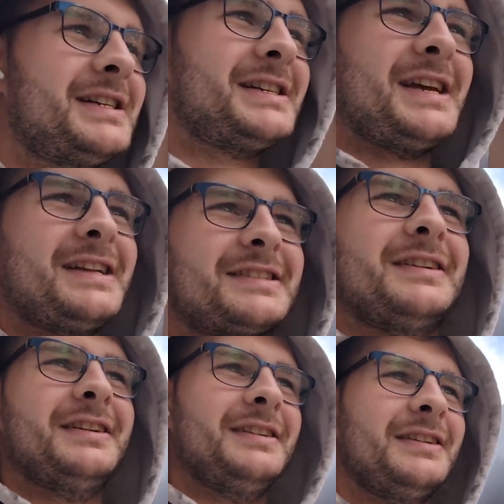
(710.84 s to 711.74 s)
Shit,
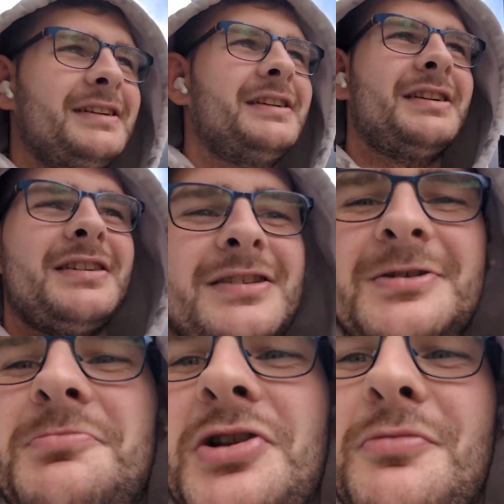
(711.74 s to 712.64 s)
son.
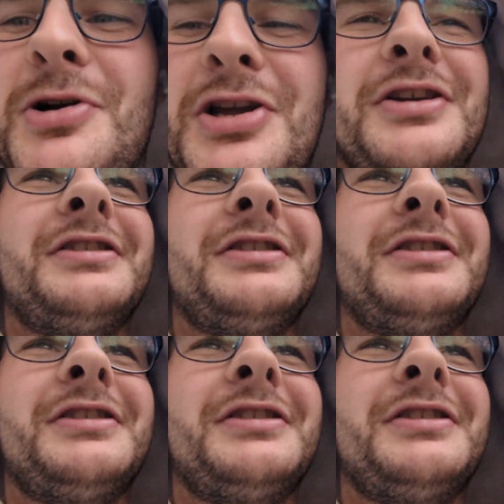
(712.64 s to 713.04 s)
A bit of money.